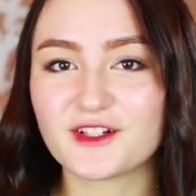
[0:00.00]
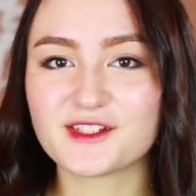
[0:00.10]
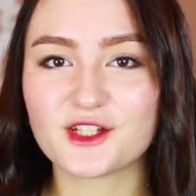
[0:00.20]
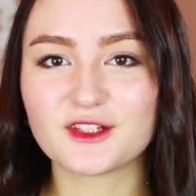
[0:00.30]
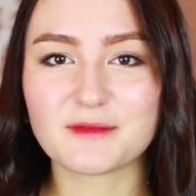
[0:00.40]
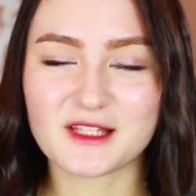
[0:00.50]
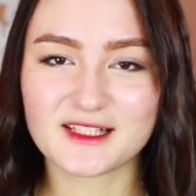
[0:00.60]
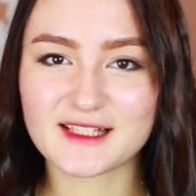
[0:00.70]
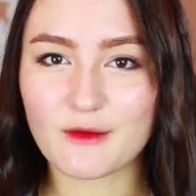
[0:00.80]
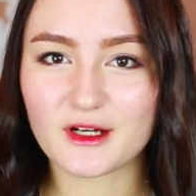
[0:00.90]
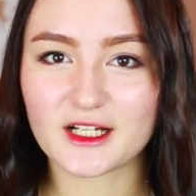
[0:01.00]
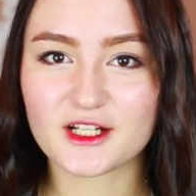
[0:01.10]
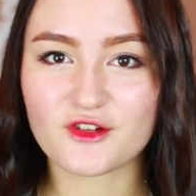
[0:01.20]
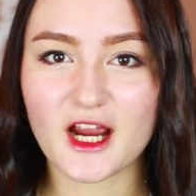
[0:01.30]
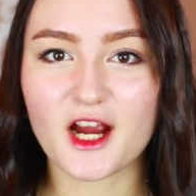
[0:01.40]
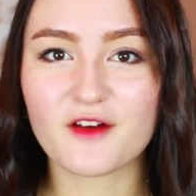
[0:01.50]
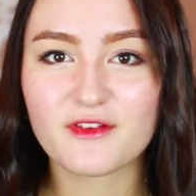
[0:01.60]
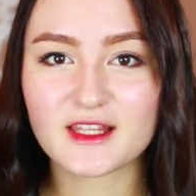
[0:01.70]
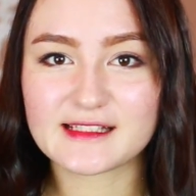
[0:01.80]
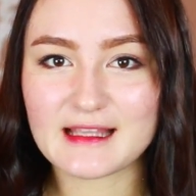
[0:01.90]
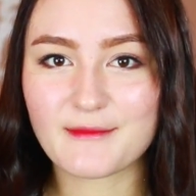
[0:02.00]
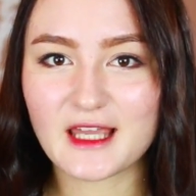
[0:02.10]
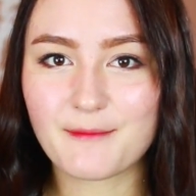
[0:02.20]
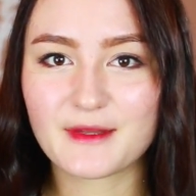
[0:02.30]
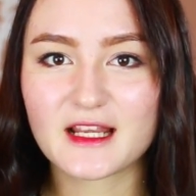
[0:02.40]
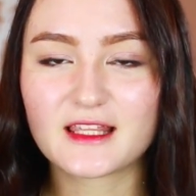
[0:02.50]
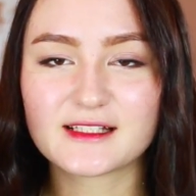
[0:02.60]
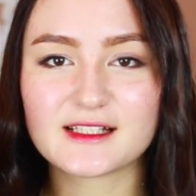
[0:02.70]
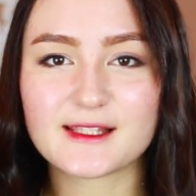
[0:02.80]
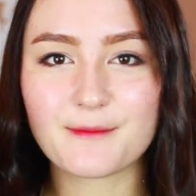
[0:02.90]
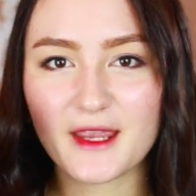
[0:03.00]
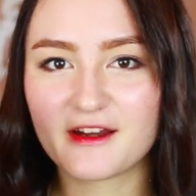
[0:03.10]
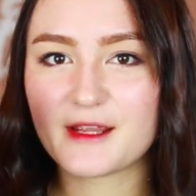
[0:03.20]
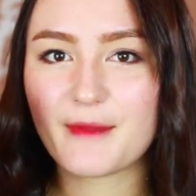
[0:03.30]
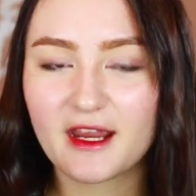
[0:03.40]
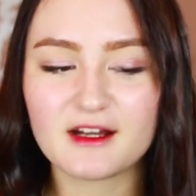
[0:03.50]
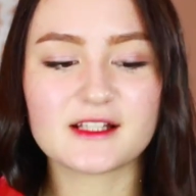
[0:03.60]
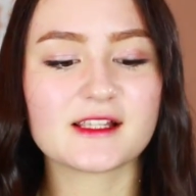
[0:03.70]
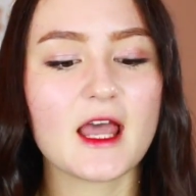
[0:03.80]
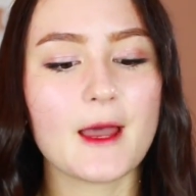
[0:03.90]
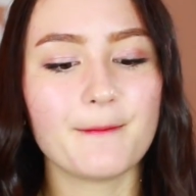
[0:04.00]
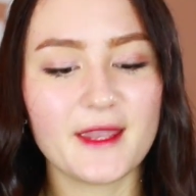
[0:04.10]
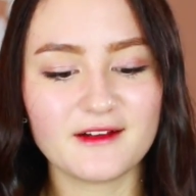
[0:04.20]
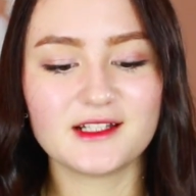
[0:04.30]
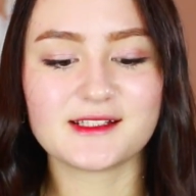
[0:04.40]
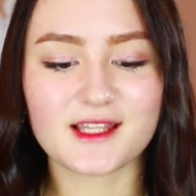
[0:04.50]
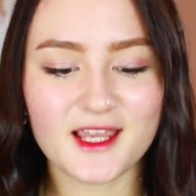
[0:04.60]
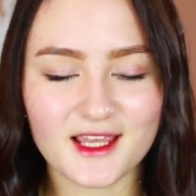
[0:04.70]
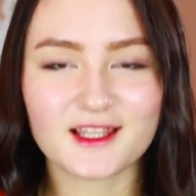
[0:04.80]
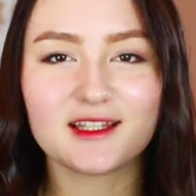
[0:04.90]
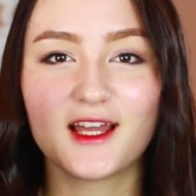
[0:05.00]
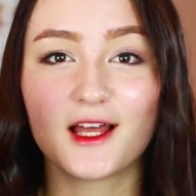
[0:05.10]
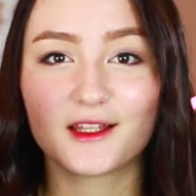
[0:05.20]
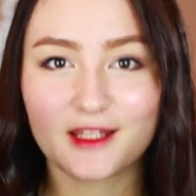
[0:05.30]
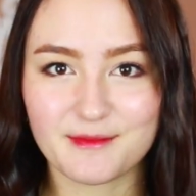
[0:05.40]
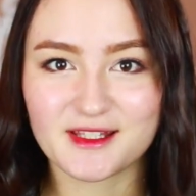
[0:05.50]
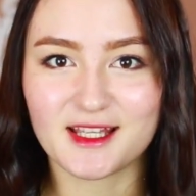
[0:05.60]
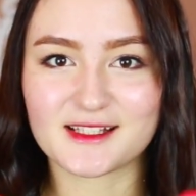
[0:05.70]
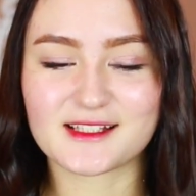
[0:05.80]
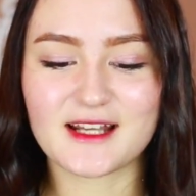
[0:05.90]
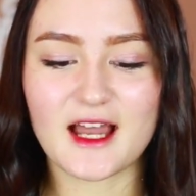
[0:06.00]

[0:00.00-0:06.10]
first 2 lip tints that we're gonna try are from the same company. This is the PERIPERA's Peri's Ink lip tints.